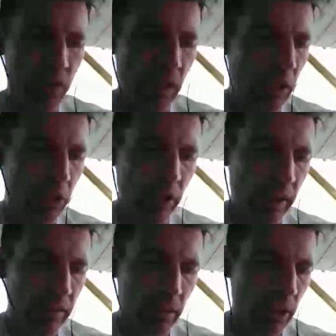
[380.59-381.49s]

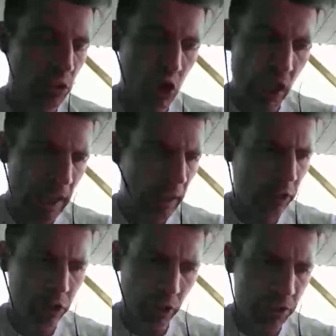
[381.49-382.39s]
including Shell and
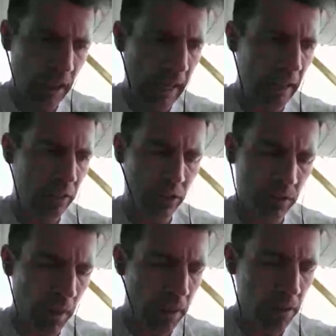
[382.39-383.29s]
Total and some
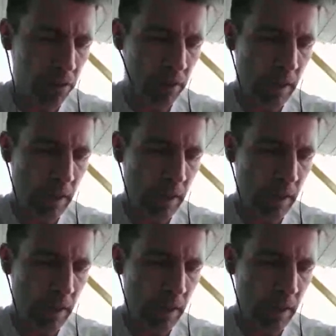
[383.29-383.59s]
others,